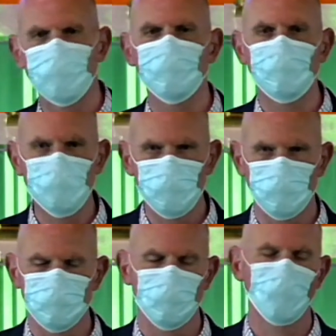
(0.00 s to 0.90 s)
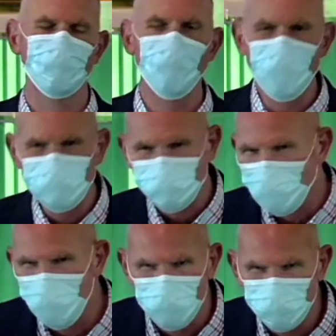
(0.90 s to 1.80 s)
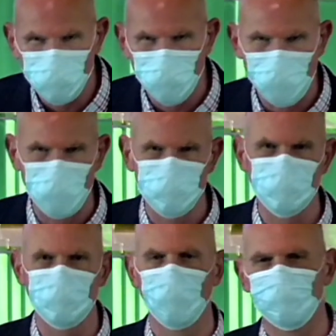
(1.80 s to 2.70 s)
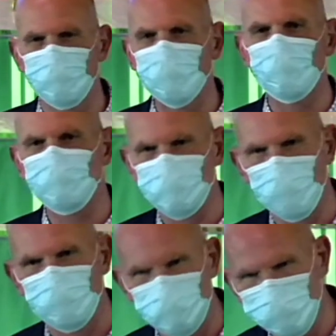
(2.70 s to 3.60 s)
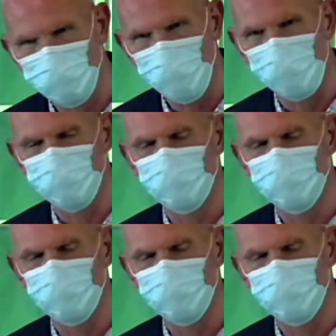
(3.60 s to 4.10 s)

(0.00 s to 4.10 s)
years, a lifetime perhaps, of being transformed.